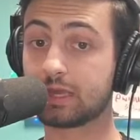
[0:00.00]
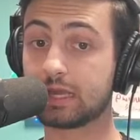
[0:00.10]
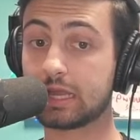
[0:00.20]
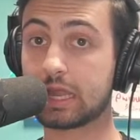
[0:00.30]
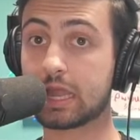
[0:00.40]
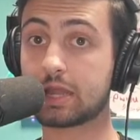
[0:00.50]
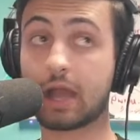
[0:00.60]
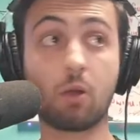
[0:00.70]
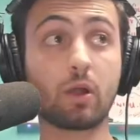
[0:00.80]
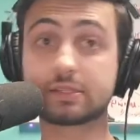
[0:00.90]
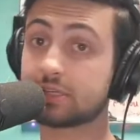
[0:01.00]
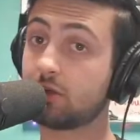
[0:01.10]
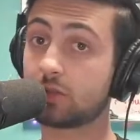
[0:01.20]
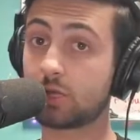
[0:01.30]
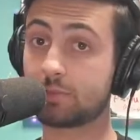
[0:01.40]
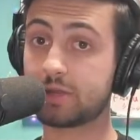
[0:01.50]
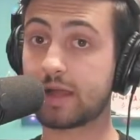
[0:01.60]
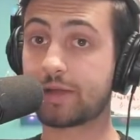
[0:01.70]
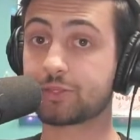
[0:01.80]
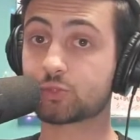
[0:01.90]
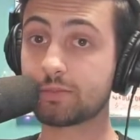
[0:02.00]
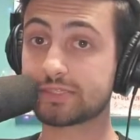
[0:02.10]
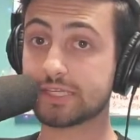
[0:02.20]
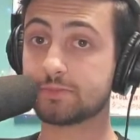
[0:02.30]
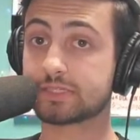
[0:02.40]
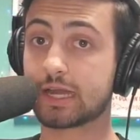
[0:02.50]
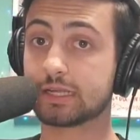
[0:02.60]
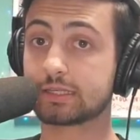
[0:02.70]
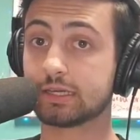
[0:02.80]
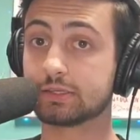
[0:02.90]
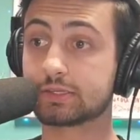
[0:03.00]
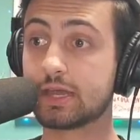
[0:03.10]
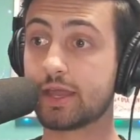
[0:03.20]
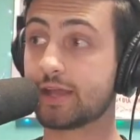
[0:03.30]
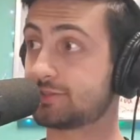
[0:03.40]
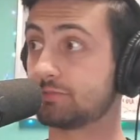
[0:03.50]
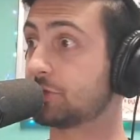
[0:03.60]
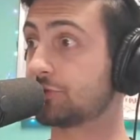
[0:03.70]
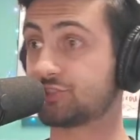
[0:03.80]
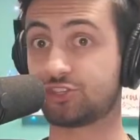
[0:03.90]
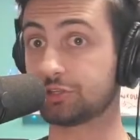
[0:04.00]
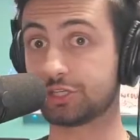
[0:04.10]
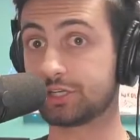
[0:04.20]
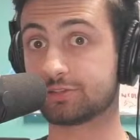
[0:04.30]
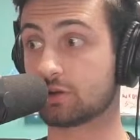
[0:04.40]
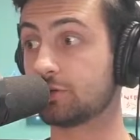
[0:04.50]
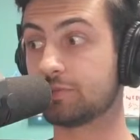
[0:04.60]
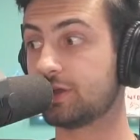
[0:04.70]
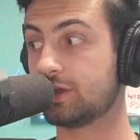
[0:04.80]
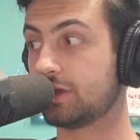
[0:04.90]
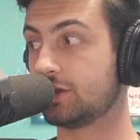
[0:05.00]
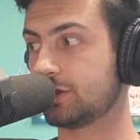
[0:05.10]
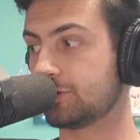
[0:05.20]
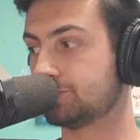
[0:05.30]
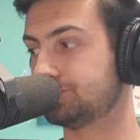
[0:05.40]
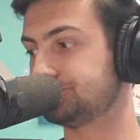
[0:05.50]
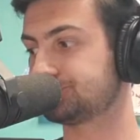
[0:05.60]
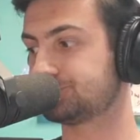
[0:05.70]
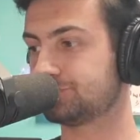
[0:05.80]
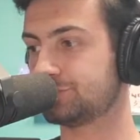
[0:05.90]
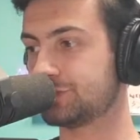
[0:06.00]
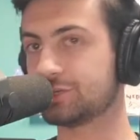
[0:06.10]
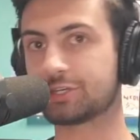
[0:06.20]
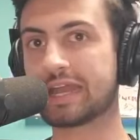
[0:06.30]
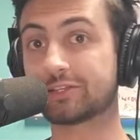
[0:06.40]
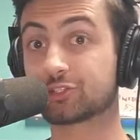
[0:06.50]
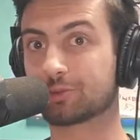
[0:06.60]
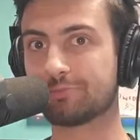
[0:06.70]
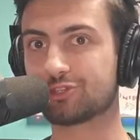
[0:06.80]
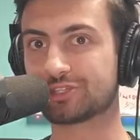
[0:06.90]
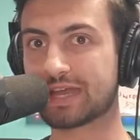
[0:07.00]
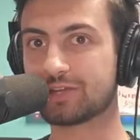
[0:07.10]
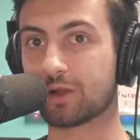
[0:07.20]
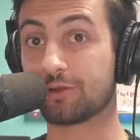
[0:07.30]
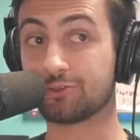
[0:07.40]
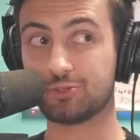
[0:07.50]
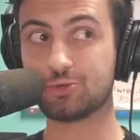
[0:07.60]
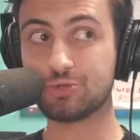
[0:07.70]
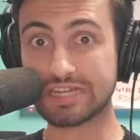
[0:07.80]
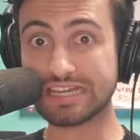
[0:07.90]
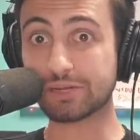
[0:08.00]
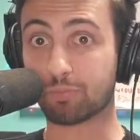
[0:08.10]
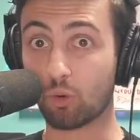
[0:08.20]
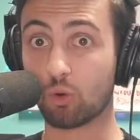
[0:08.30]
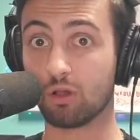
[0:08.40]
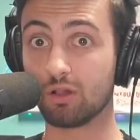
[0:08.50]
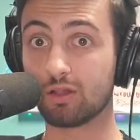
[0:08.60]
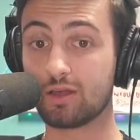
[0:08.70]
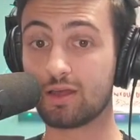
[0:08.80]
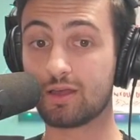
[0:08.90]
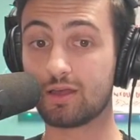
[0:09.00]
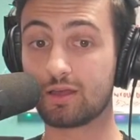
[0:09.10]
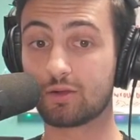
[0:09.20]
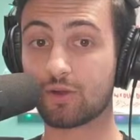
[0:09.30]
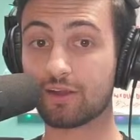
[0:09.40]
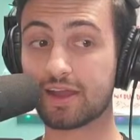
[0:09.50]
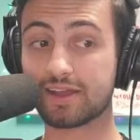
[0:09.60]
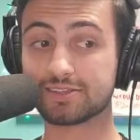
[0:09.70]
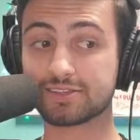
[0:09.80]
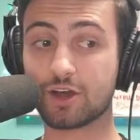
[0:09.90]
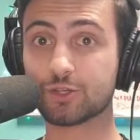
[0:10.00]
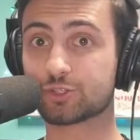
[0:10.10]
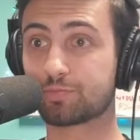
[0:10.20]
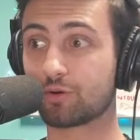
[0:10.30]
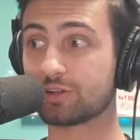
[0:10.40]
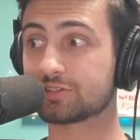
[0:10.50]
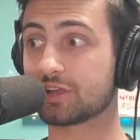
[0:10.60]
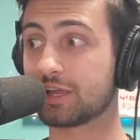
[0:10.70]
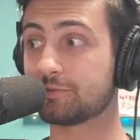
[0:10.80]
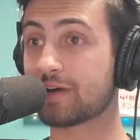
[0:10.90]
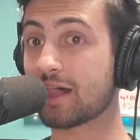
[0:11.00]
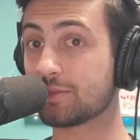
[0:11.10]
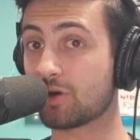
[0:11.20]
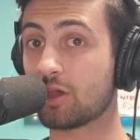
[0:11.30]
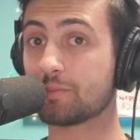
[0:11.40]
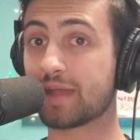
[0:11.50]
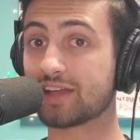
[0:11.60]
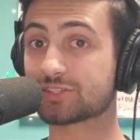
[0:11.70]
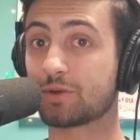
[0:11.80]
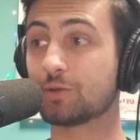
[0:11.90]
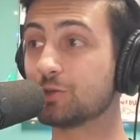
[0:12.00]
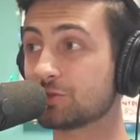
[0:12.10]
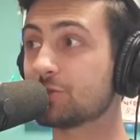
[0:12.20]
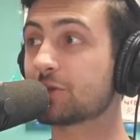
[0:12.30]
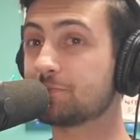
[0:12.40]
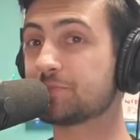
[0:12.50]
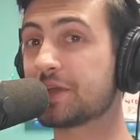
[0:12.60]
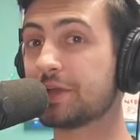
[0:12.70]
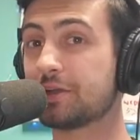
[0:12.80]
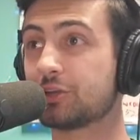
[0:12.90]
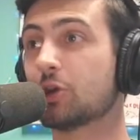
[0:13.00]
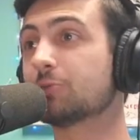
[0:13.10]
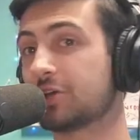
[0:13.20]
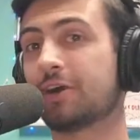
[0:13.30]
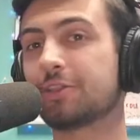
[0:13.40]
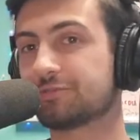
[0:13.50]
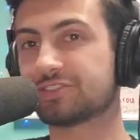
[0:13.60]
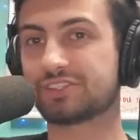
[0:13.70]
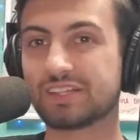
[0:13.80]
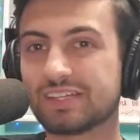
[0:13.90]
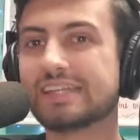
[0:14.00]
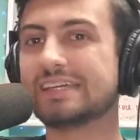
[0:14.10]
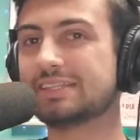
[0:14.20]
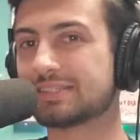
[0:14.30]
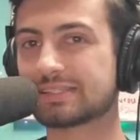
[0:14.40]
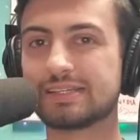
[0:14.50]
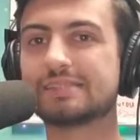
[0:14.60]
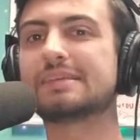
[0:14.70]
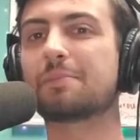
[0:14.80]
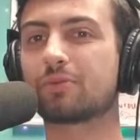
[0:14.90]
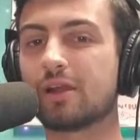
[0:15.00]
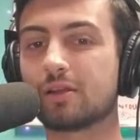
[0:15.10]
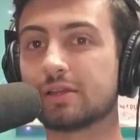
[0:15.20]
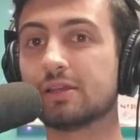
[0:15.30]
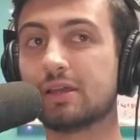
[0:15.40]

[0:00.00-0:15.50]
And I wanted to hear a little bit about the swim team side of things, as their facilities are, you can't swim just anywhere. You need a pool. Whereas other sports like volleyball and basketball, you can go to other facilities temporarily.